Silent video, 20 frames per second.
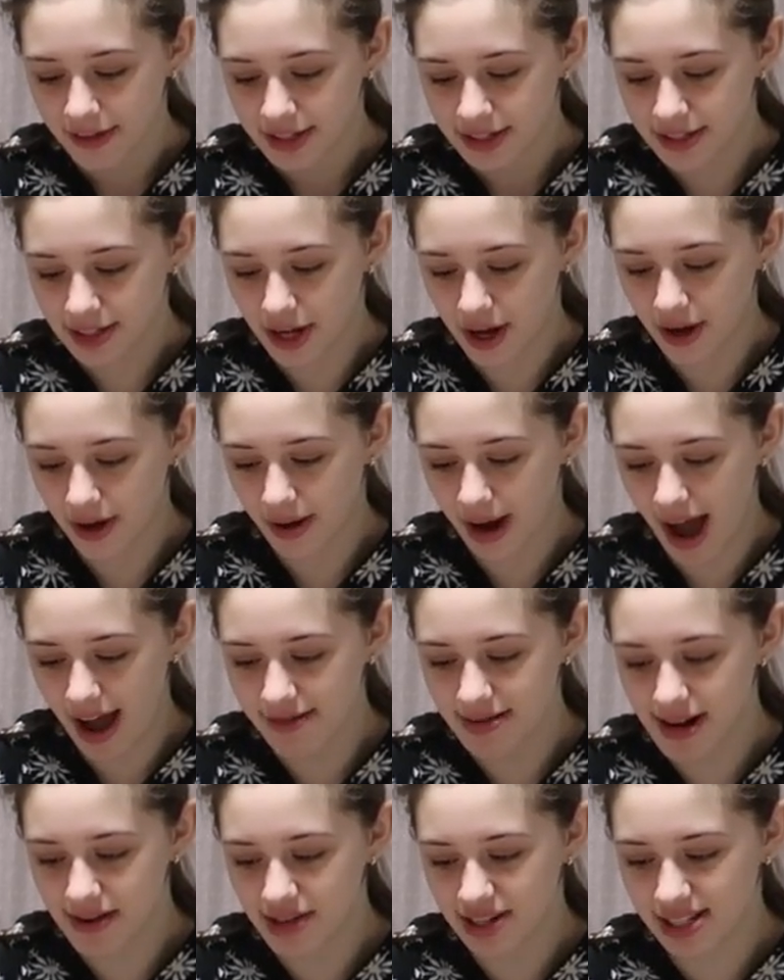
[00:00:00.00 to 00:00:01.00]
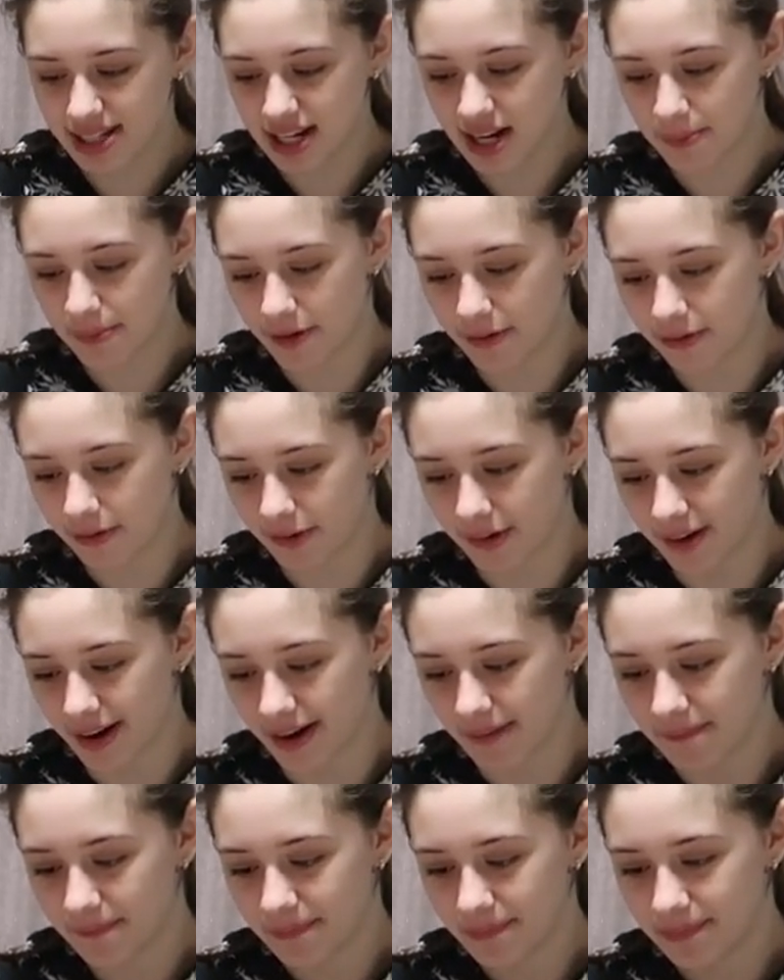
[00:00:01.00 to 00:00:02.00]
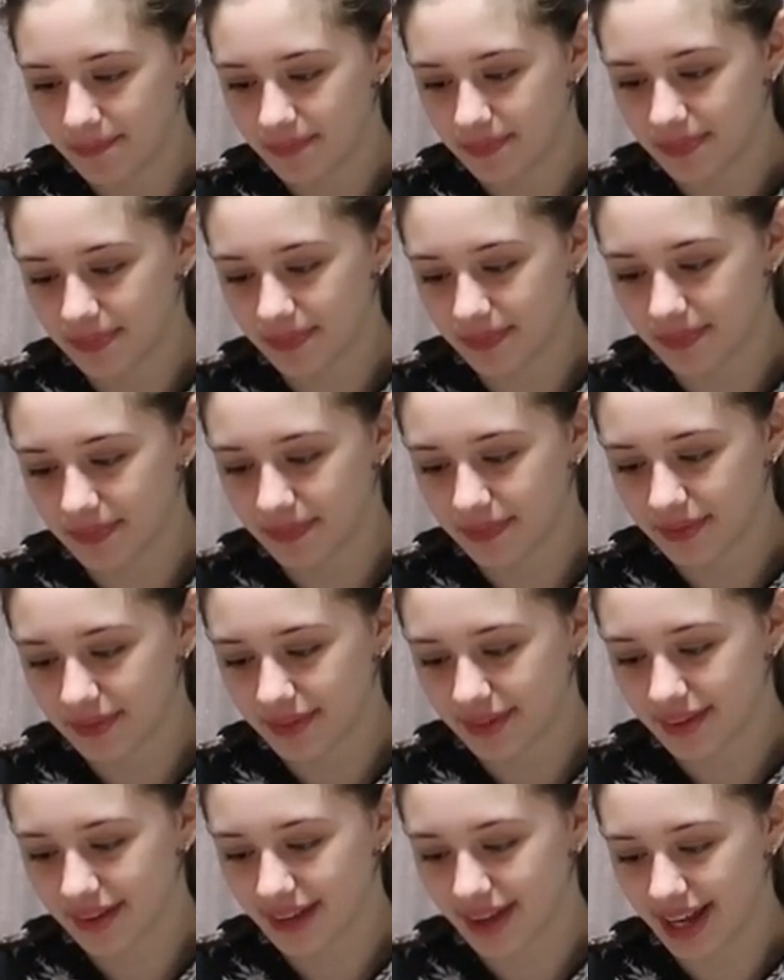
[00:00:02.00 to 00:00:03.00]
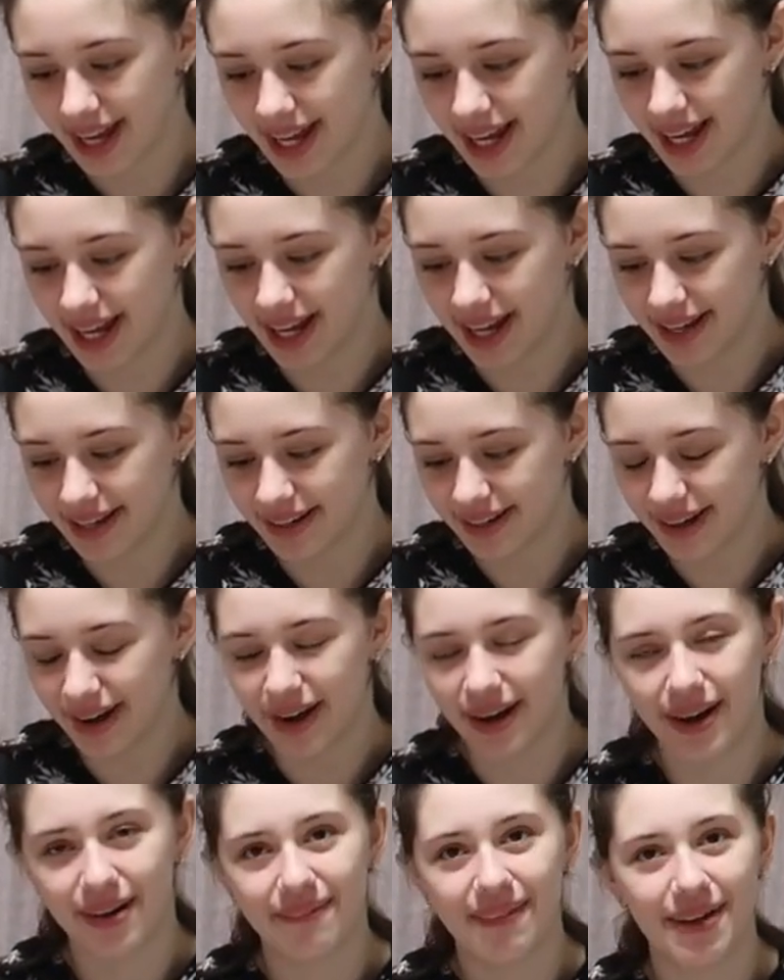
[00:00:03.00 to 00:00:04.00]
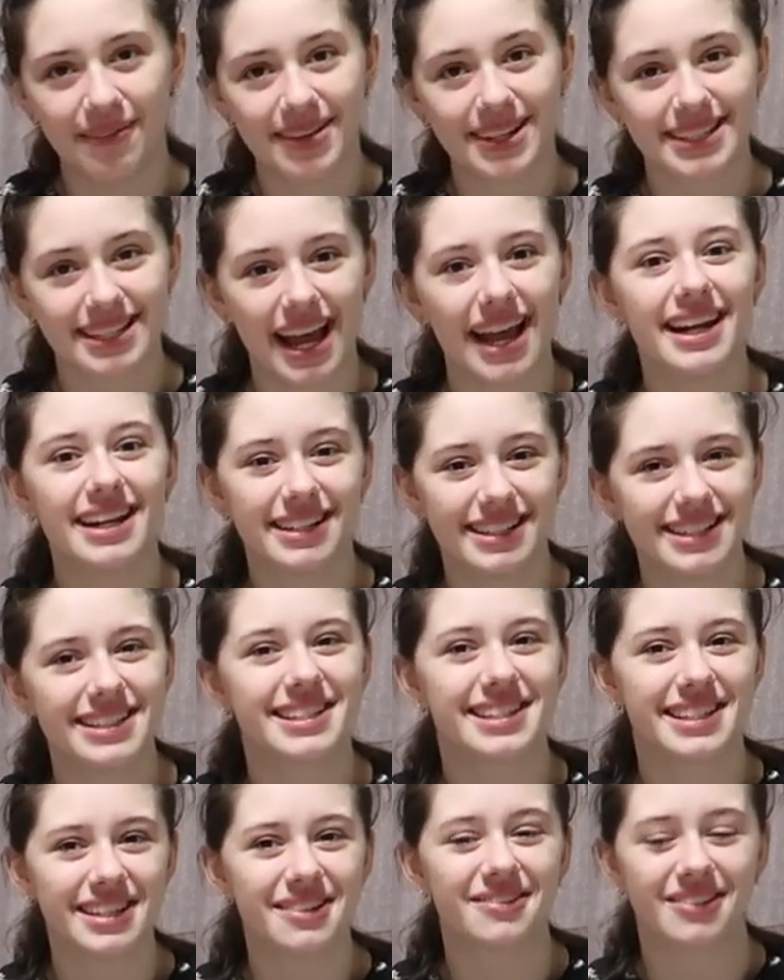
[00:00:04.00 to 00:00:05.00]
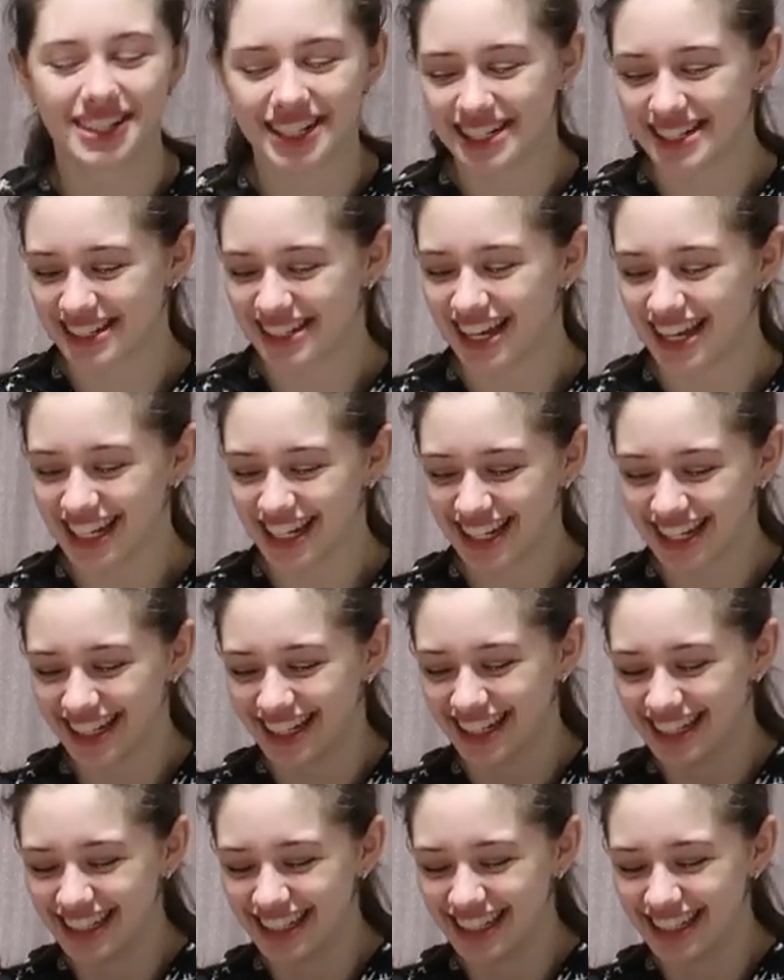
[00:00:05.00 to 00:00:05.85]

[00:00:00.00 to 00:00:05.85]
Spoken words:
So I've never seen it before, and I'm excited to see what it's like.